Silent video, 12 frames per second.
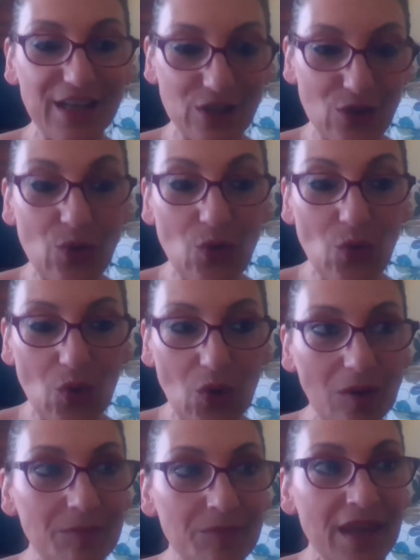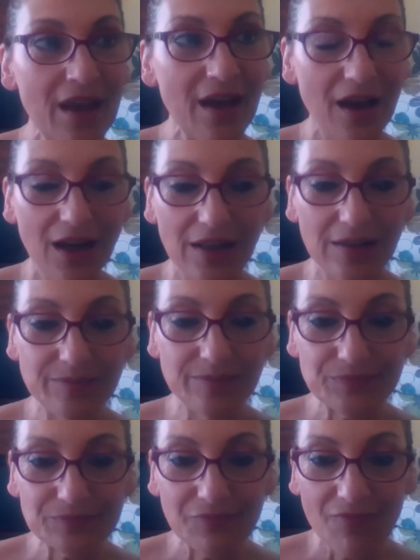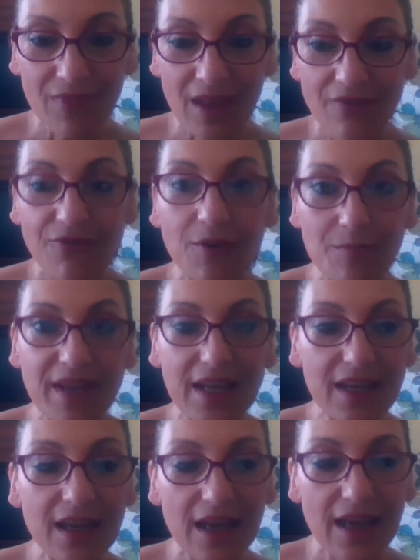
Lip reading: of cool for me.